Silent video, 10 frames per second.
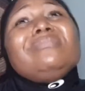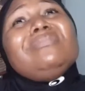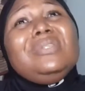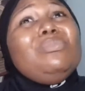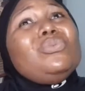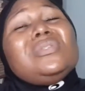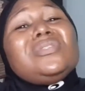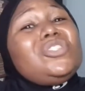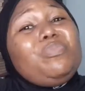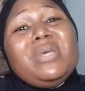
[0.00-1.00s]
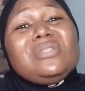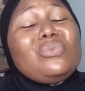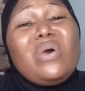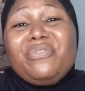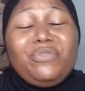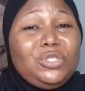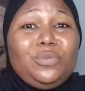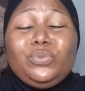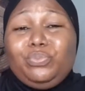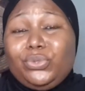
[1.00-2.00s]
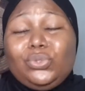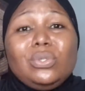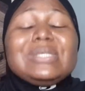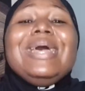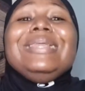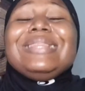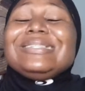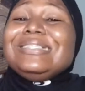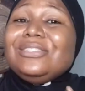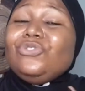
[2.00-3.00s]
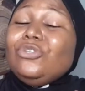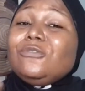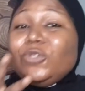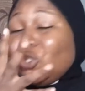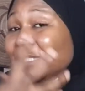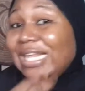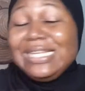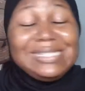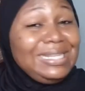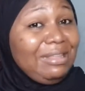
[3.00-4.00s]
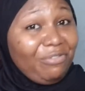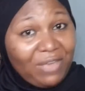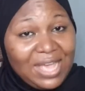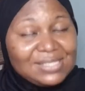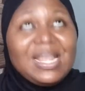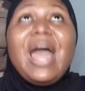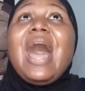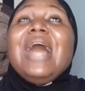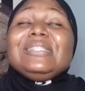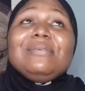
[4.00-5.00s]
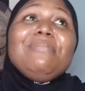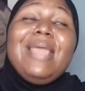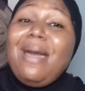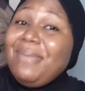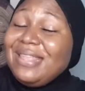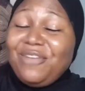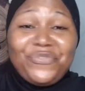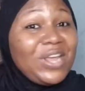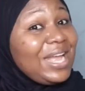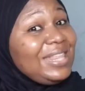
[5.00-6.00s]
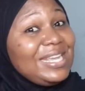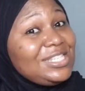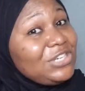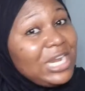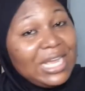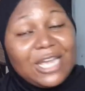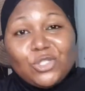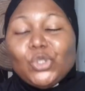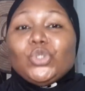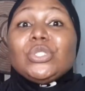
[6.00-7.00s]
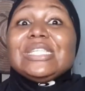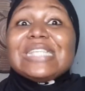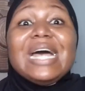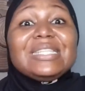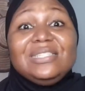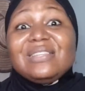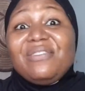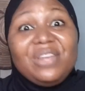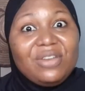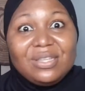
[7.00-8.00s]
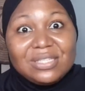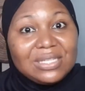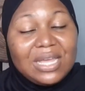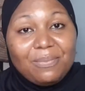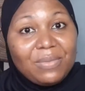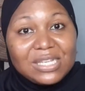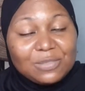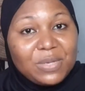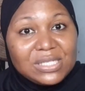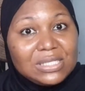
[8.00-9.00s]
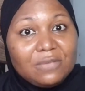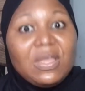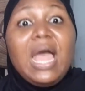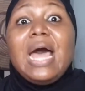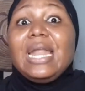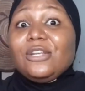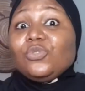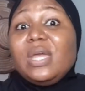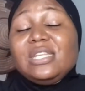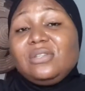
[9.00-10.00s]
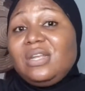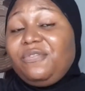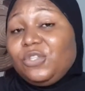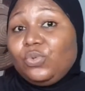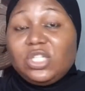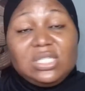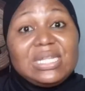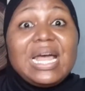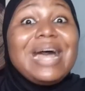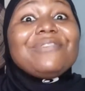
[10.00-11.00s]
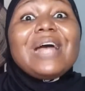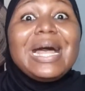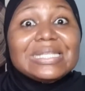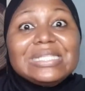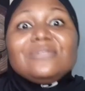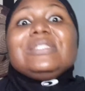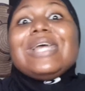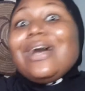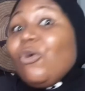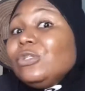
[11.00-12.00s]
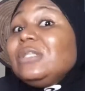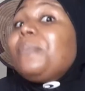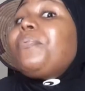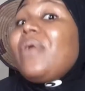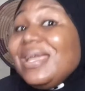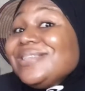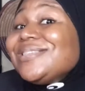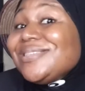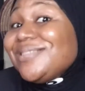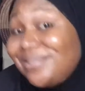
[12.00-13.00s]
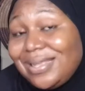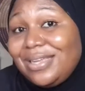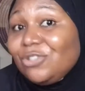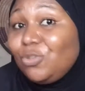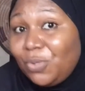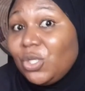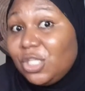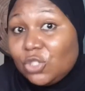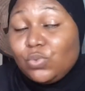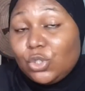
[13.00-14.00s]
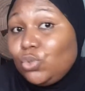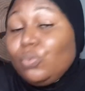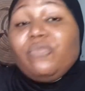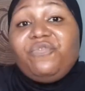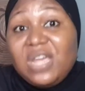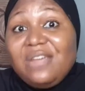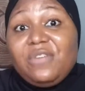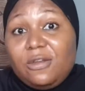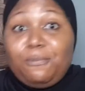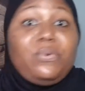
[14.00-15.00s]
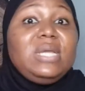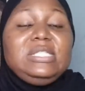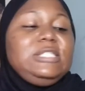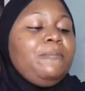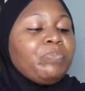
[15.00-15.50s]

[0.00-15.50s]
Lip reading: the most cheapest or affordable product that is used for just cleansing the face. And to me, I'm in Africa, Nigeria, like I told you, these actives are very expensive, and that is why these other face washes that have actives, they are on the pricey side, to be honest with you. Very pricey.